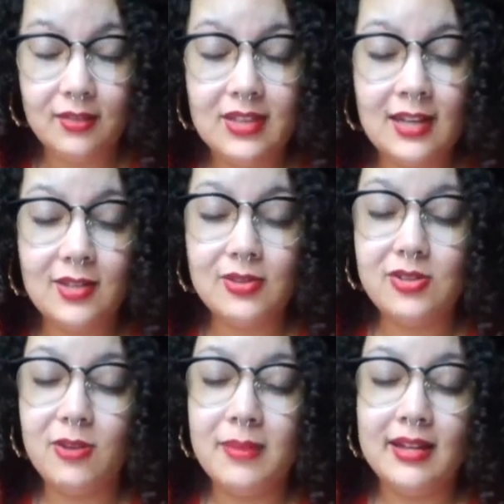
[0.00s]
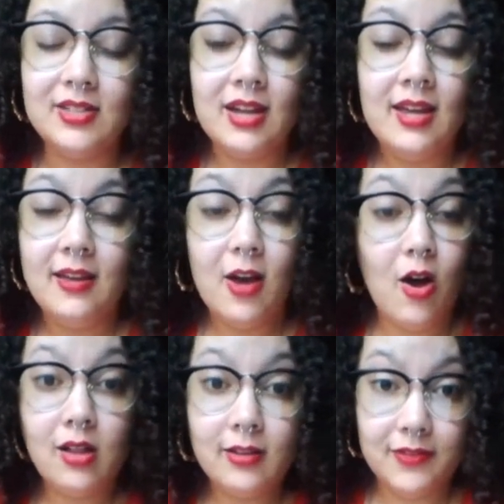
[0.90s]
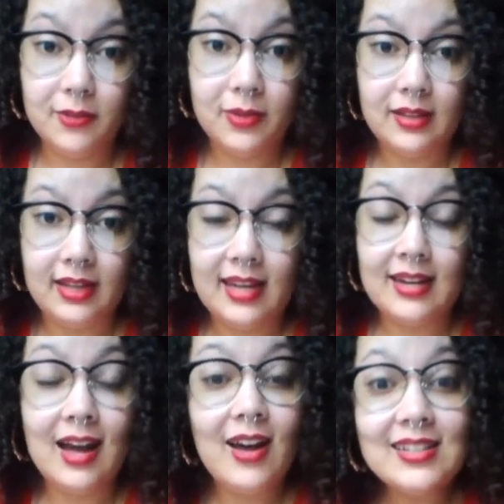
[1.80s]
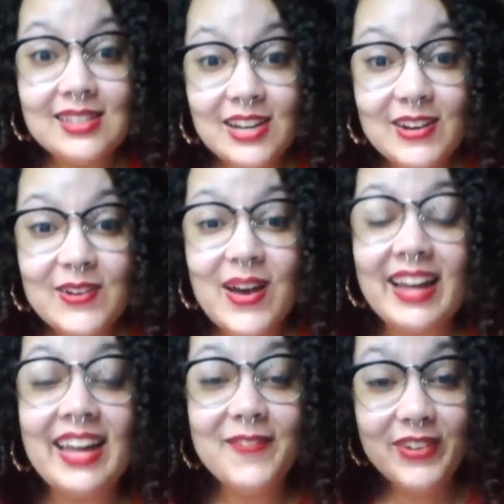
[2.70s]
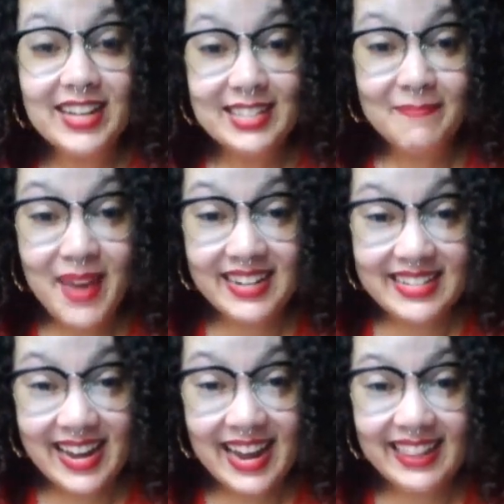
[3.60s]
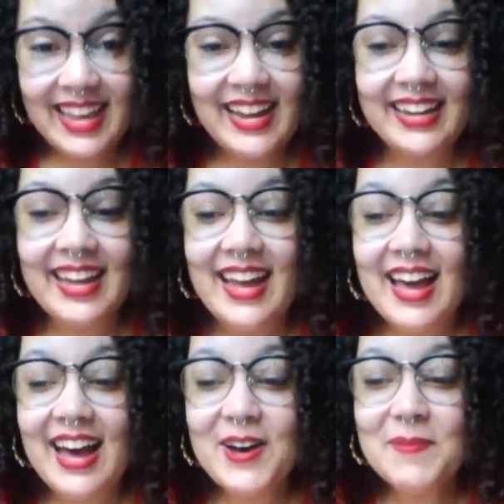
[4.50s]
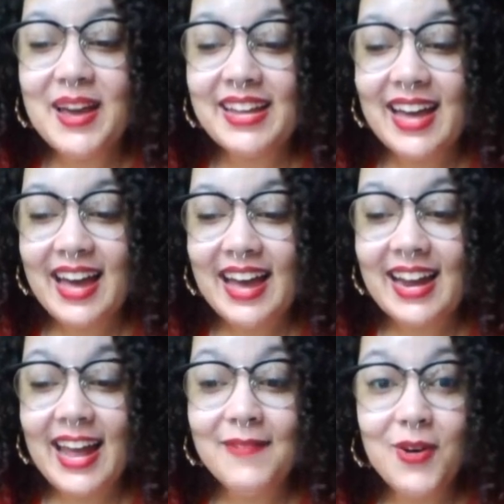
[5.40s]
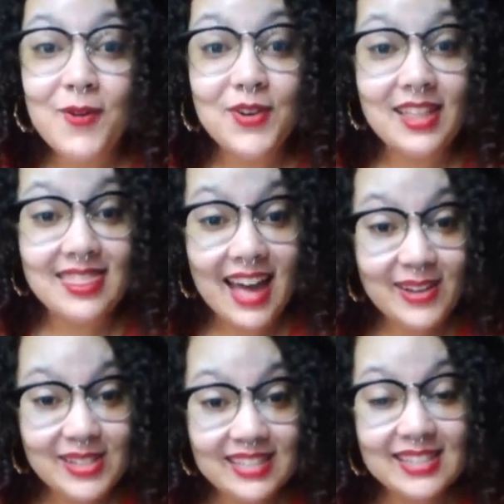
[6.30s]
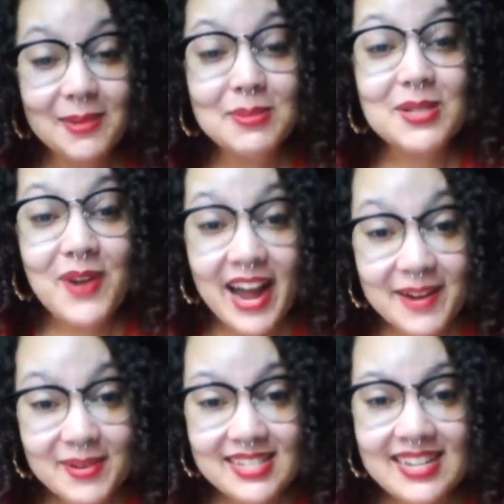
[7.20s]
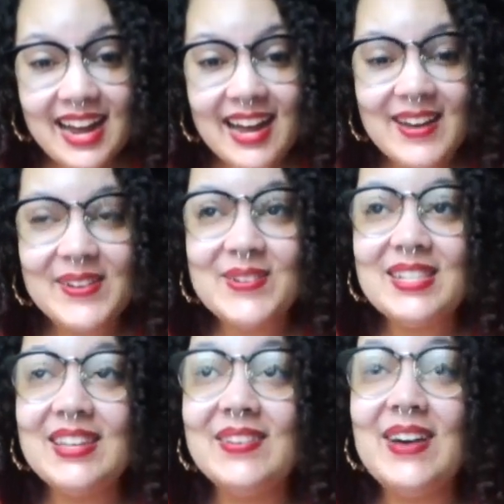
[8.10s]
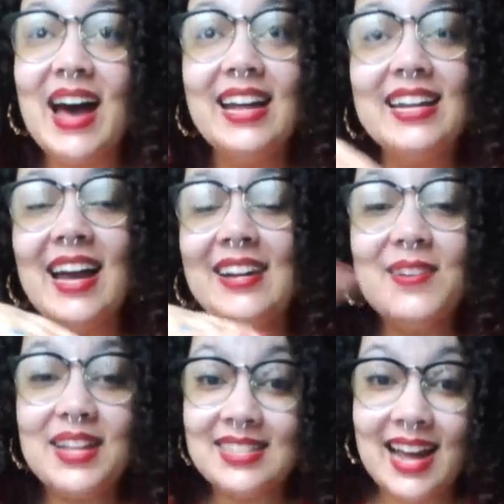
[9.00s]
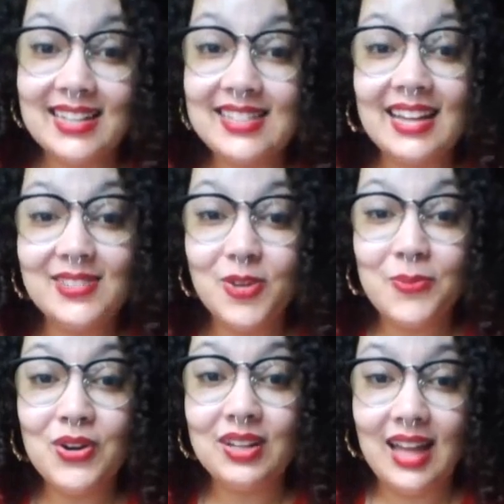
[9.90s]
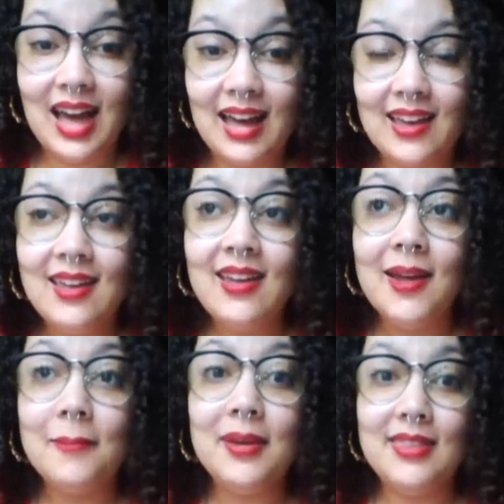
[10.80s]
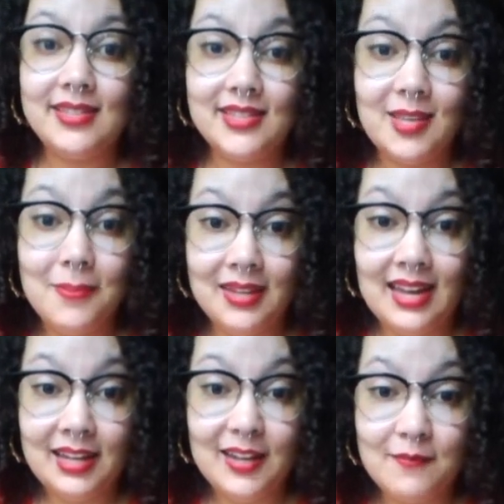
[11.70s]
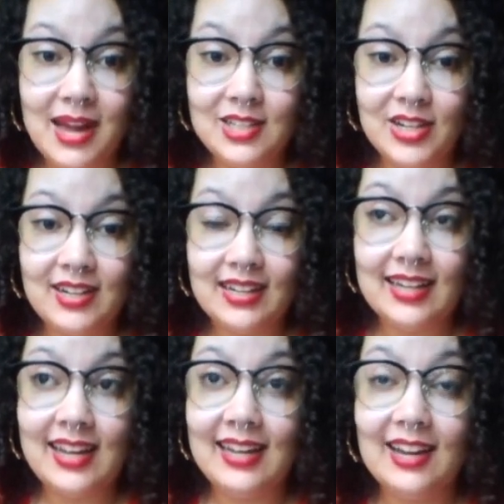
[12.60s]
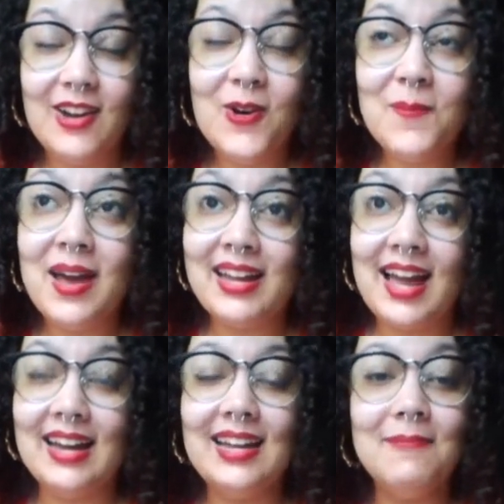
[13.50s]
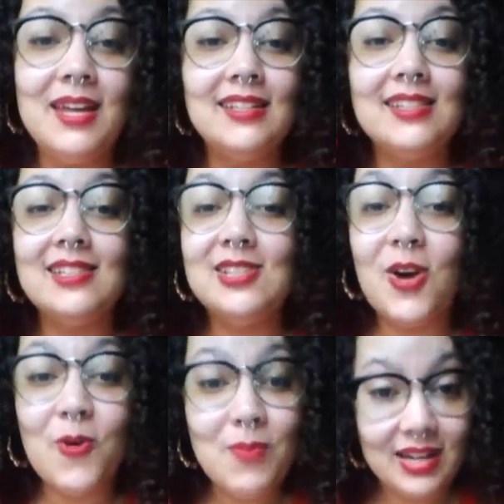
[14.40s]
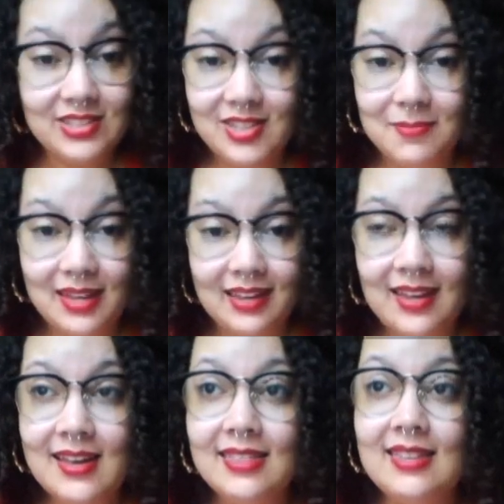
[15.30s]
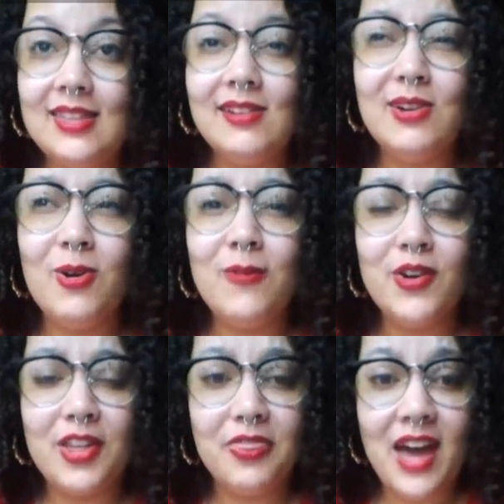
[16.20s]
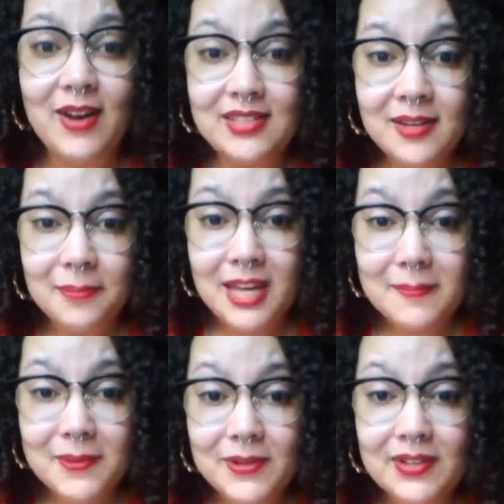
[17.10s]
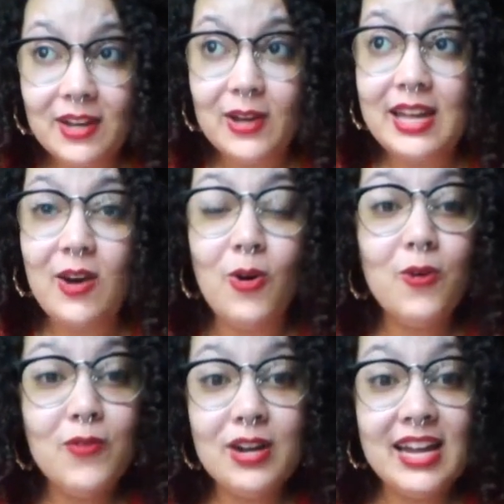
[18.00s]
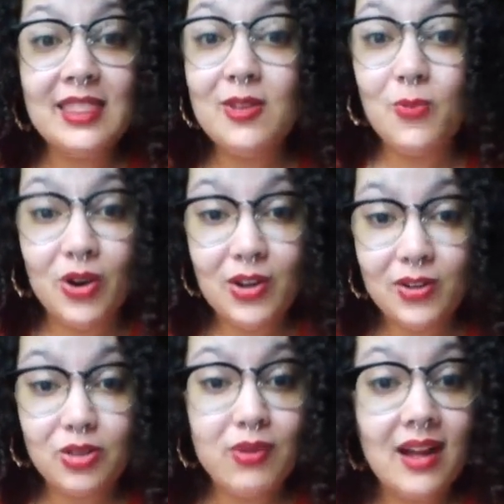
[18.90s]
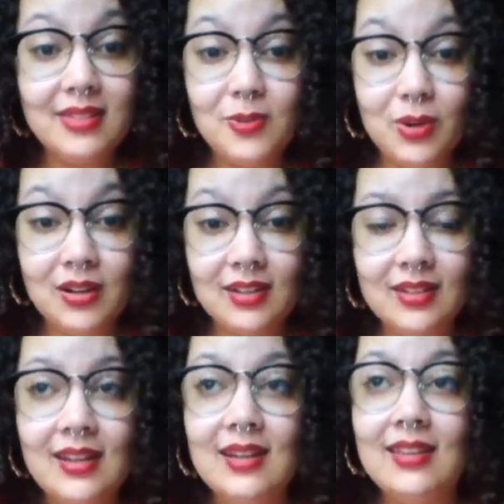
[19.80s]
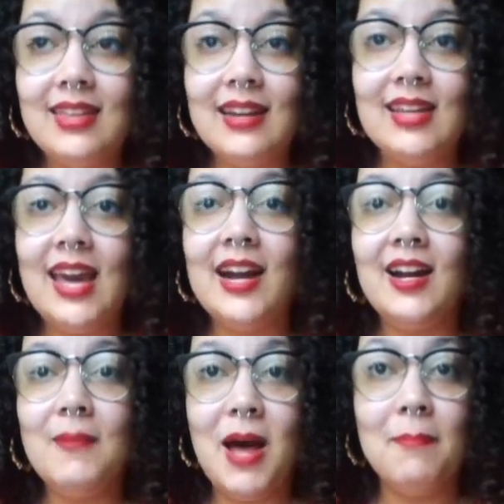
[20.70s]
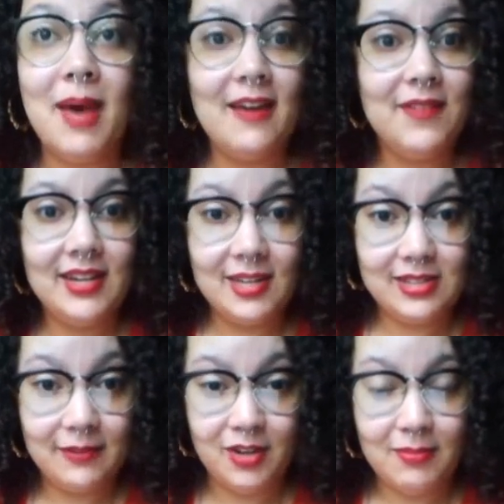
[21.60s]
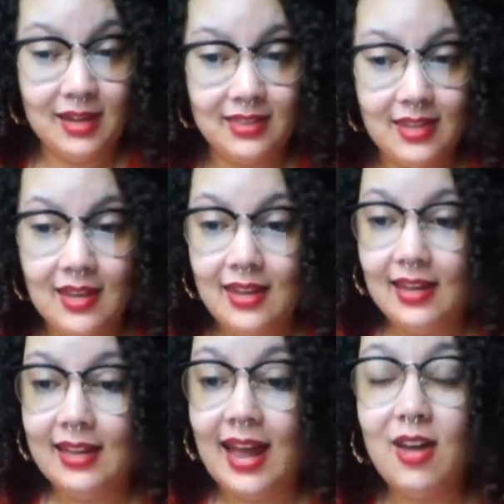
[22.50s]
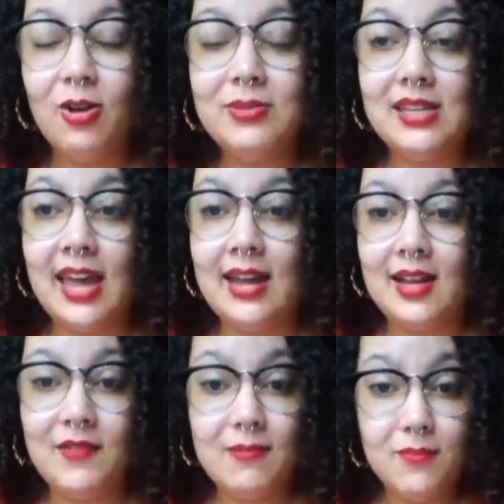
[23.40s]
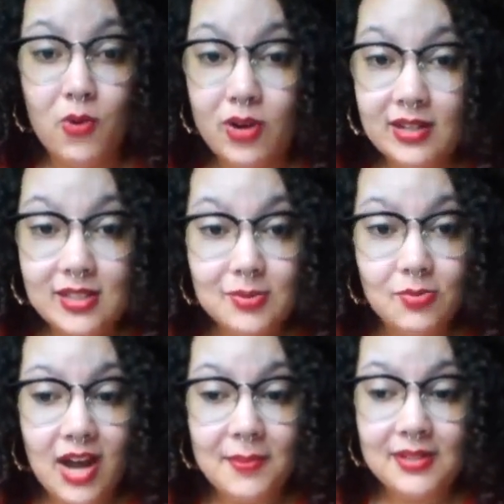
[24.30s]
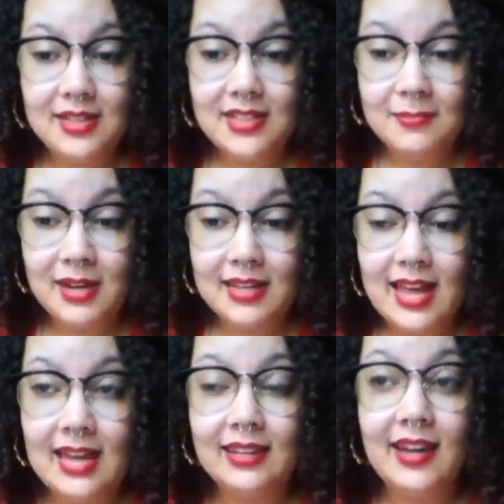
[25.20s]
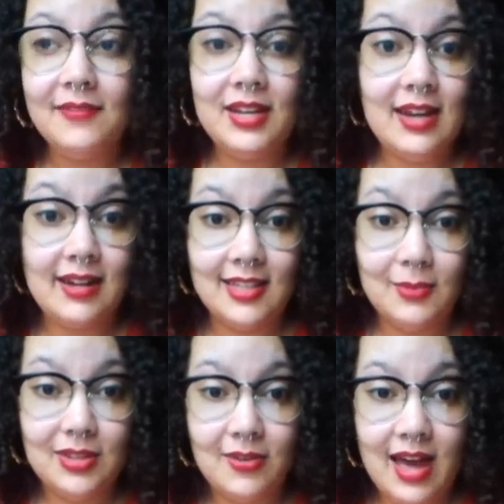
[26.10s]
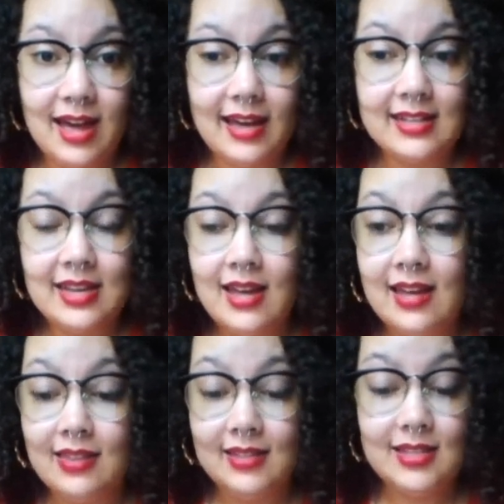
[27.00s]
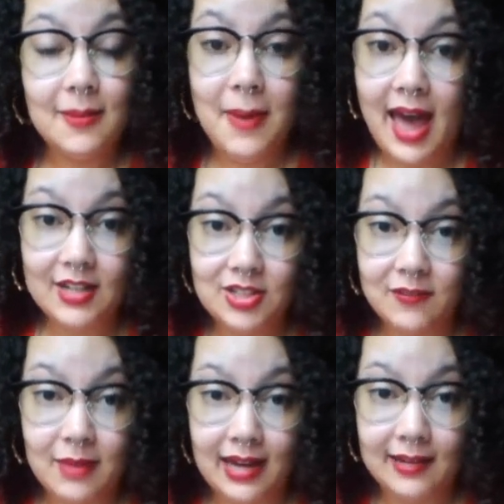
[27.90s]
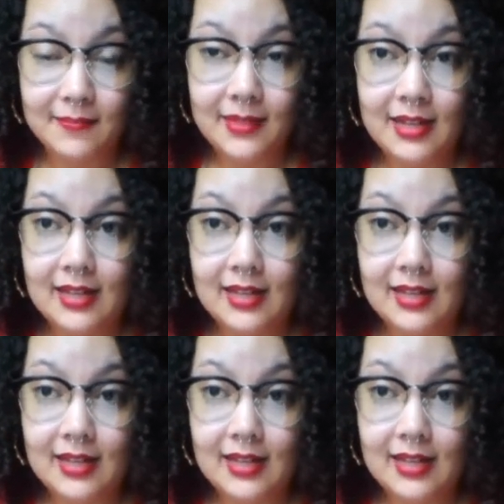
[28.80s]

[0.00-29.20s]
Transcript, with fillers: Thank you so much, all of you, really. And also, I can't forget to mention that, oh my God, I have over a thousand subscribers now. So I, I know that's not like super a lot, but this is the beginning of my journey. And oh my God, it means so much to me that there are over a thousand people over in the world, throughout the world, that care about my videos every month. And I hope to gain even more subscribers this month. I love connecting with you guys. This is a passion of mine.